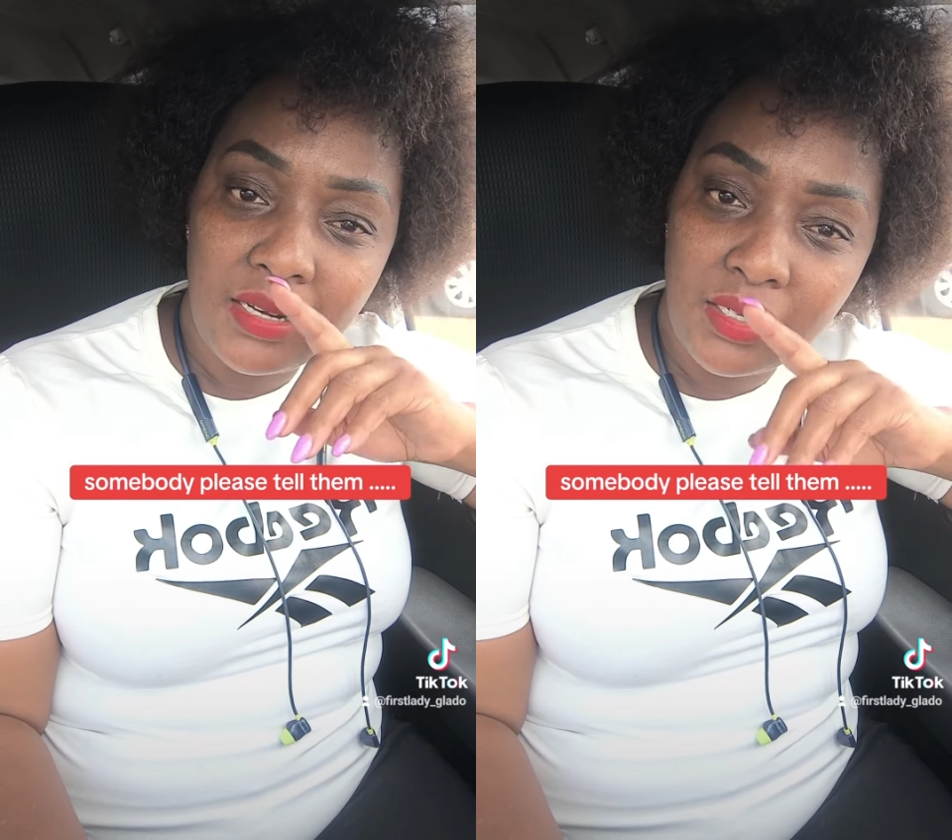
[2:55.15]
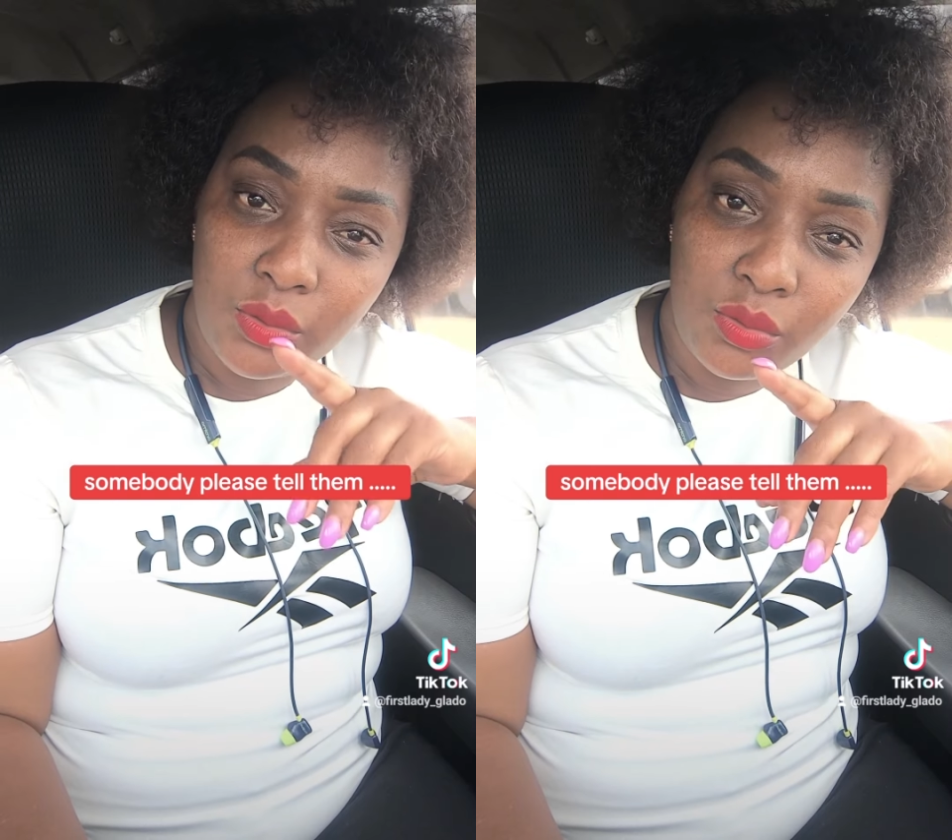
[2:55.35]

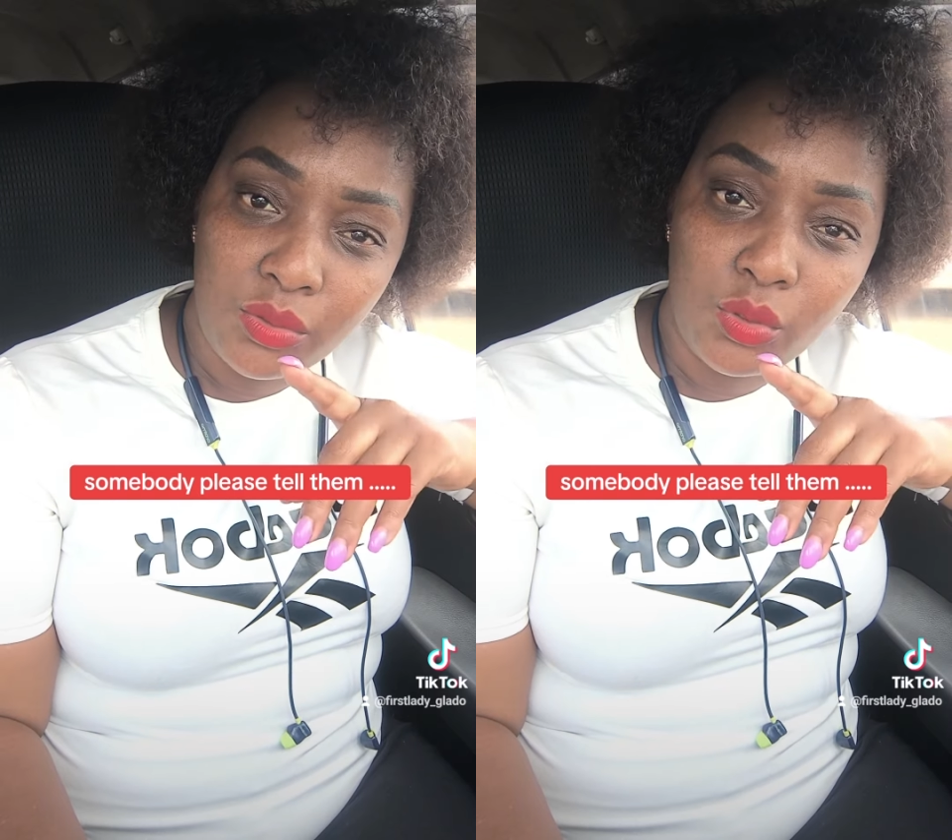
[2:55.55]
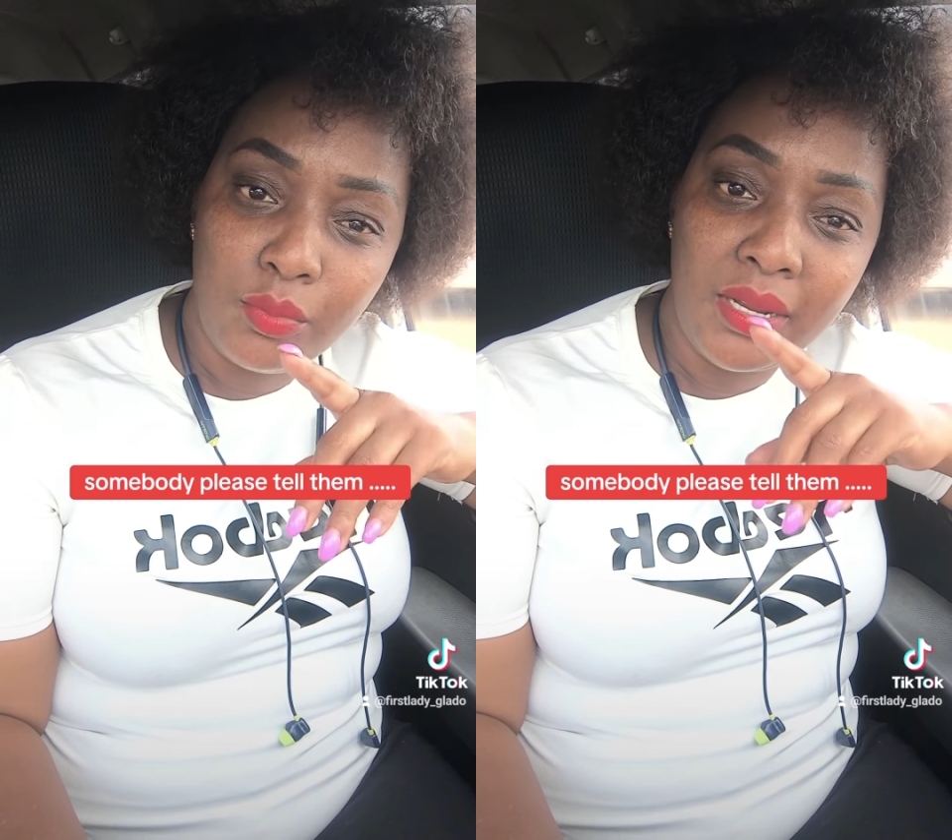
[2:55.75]

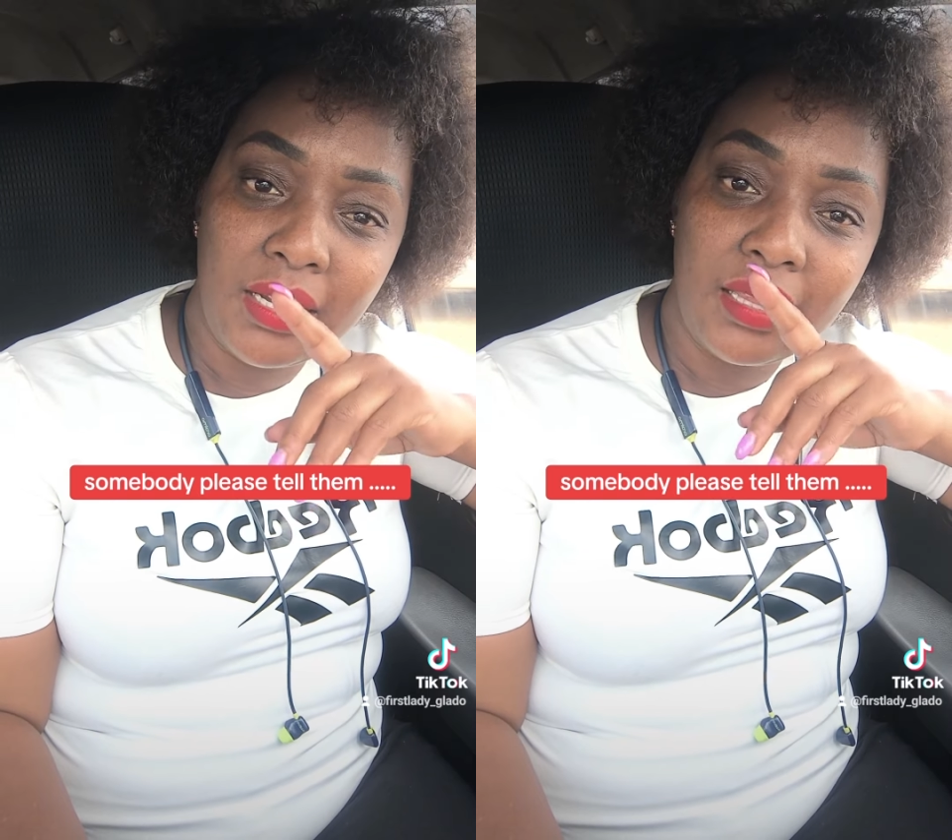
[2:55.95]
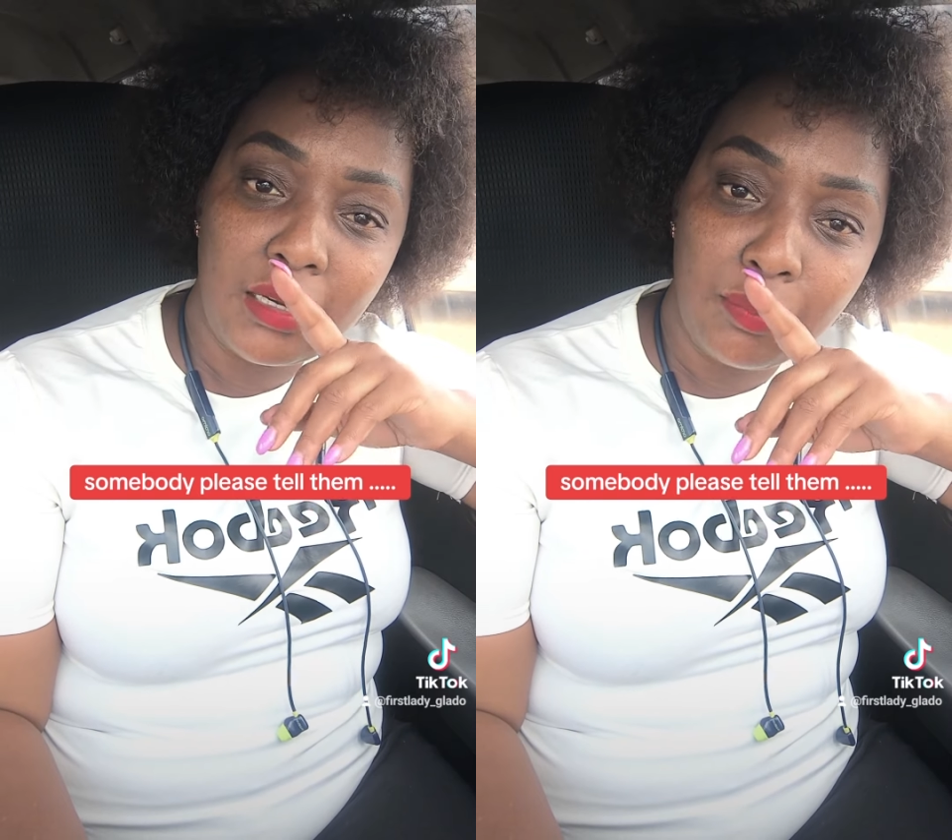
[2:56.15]
reason to
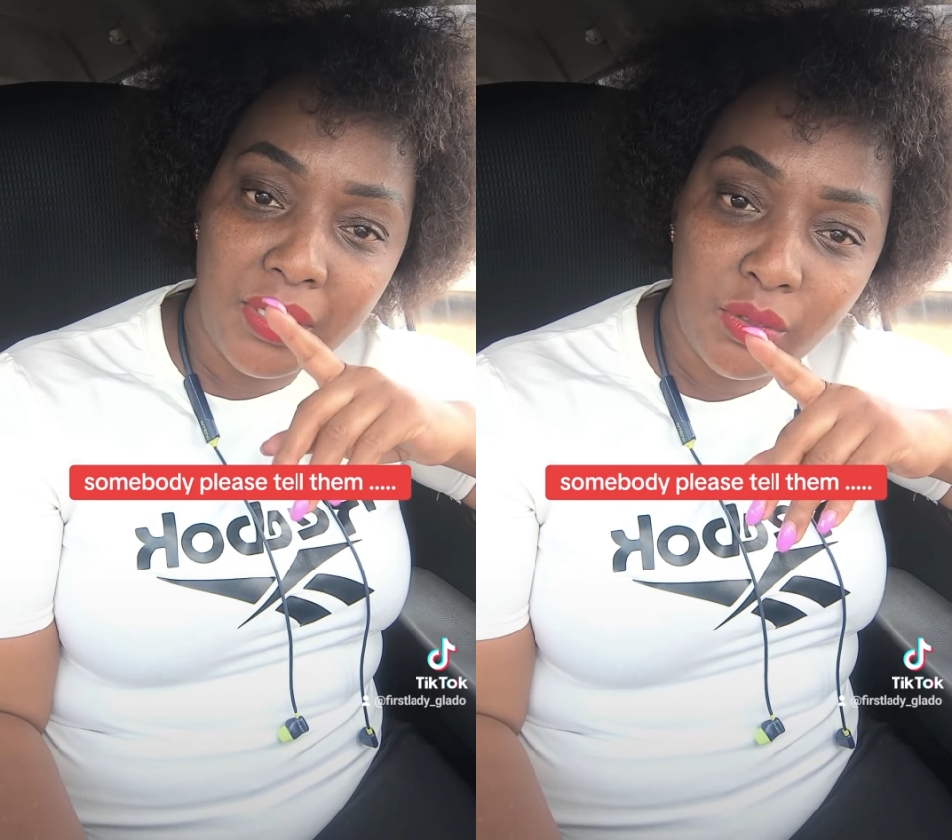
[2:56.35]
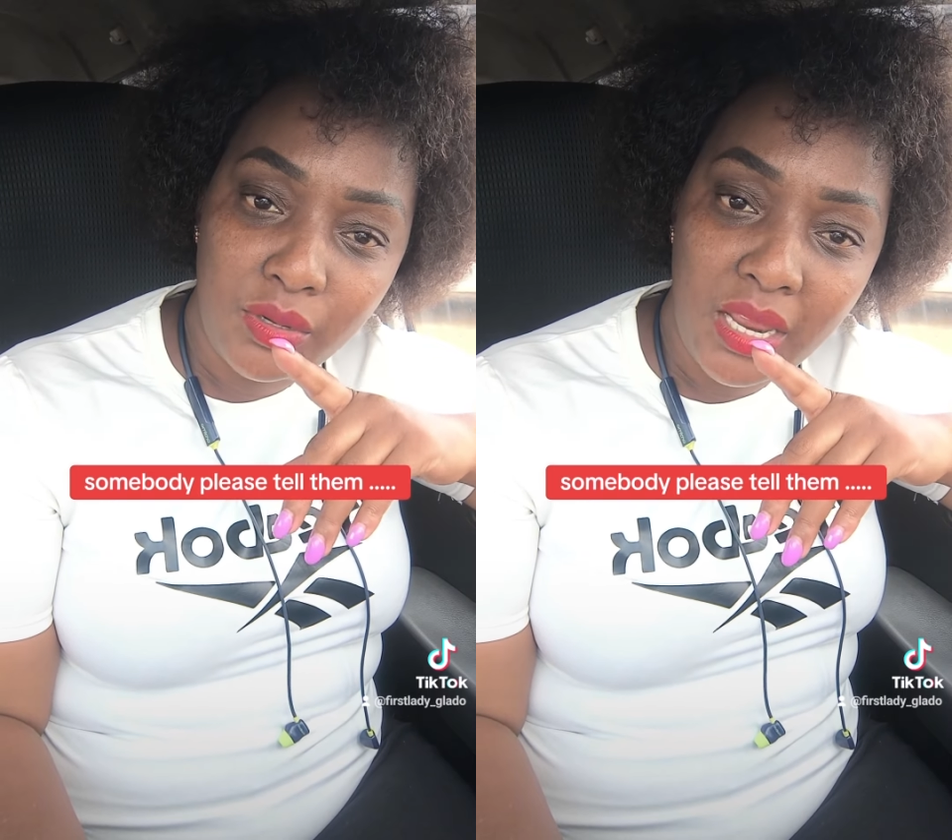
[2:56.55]
make that
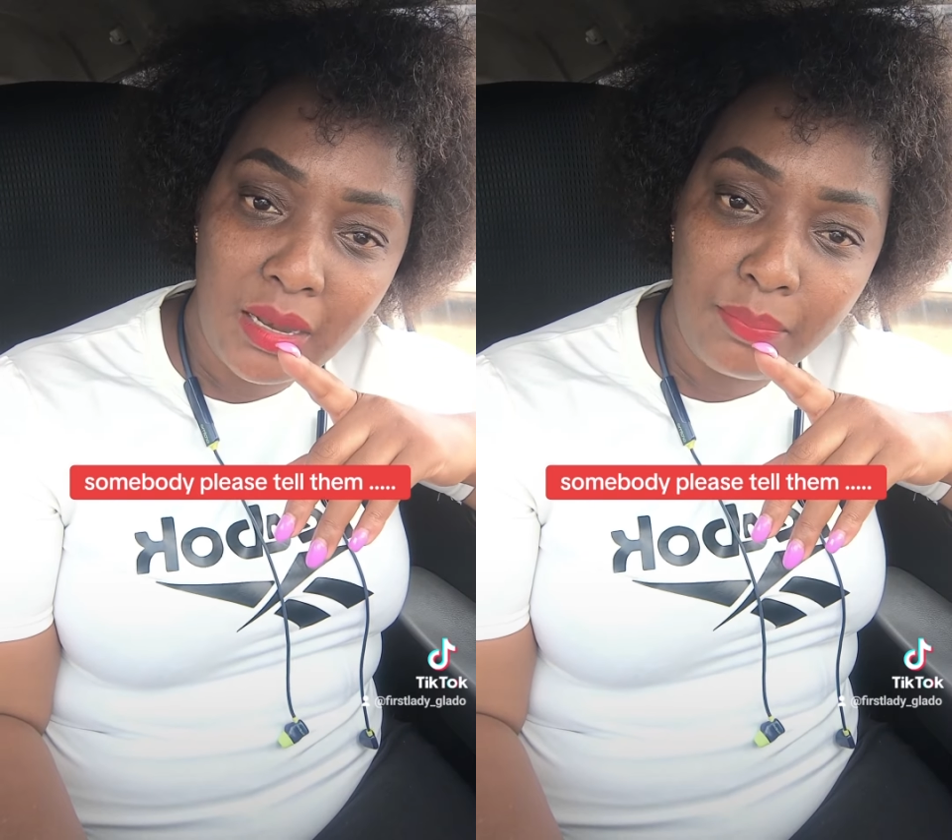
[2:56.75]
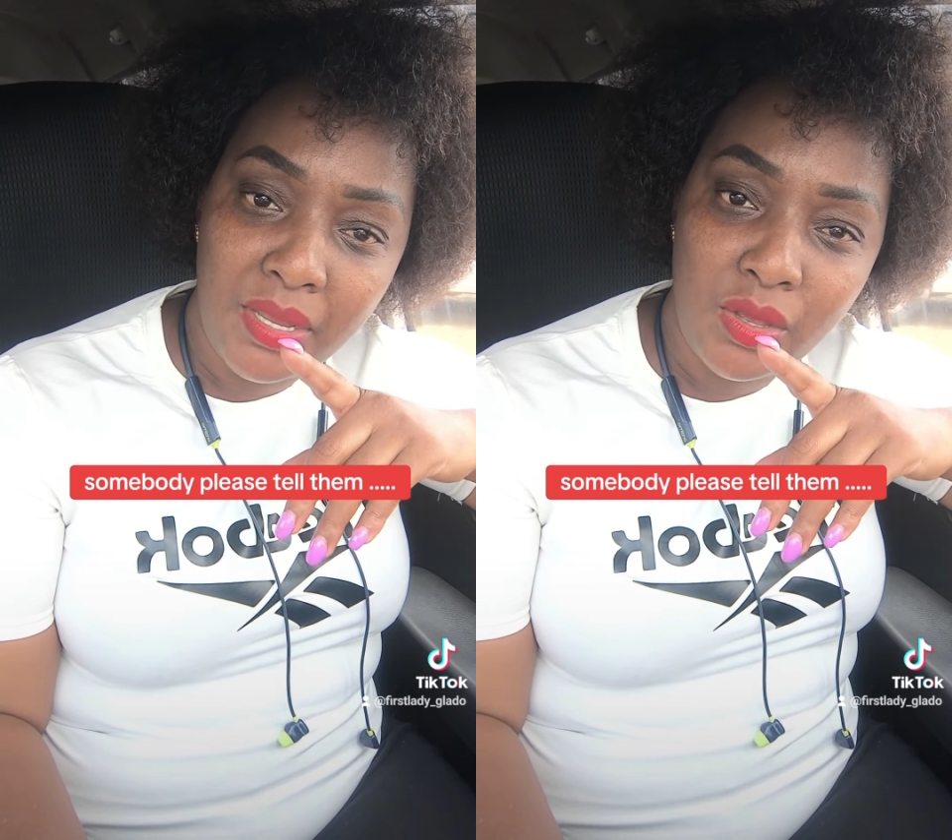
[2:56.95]
person
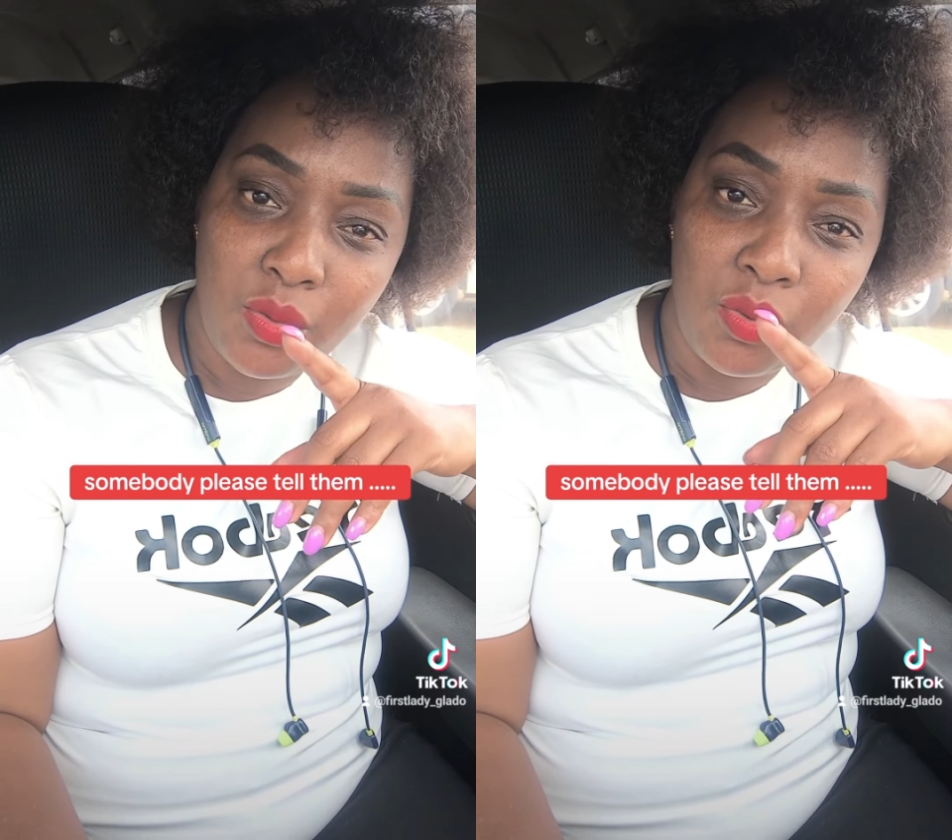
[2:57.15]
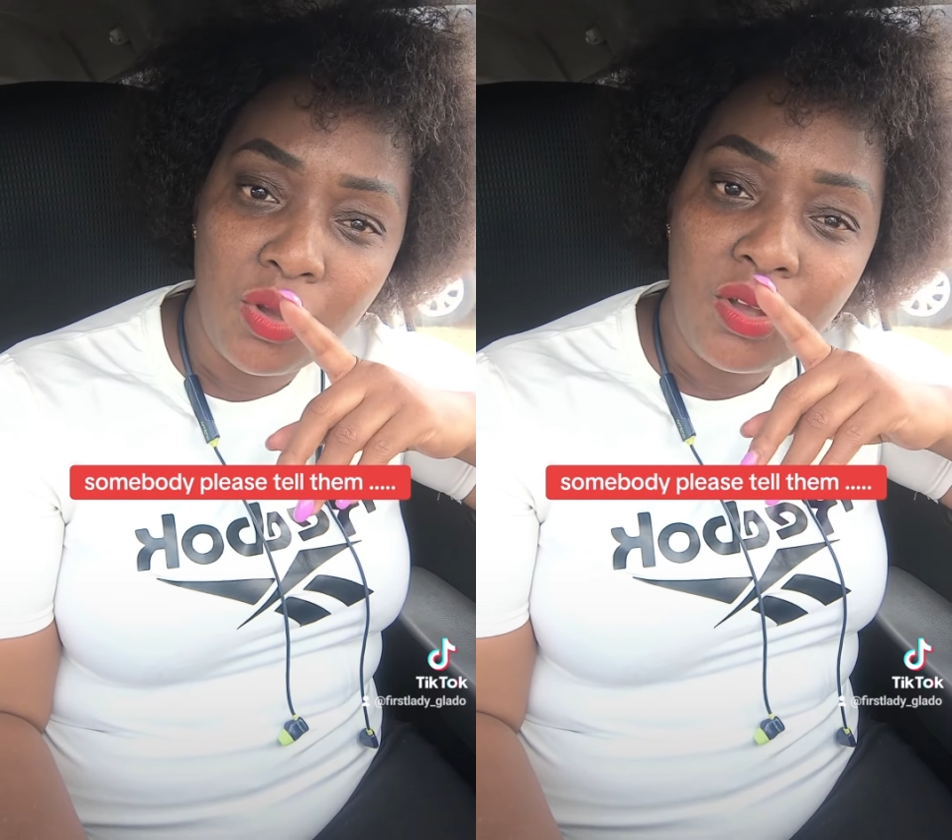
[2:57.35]
helping you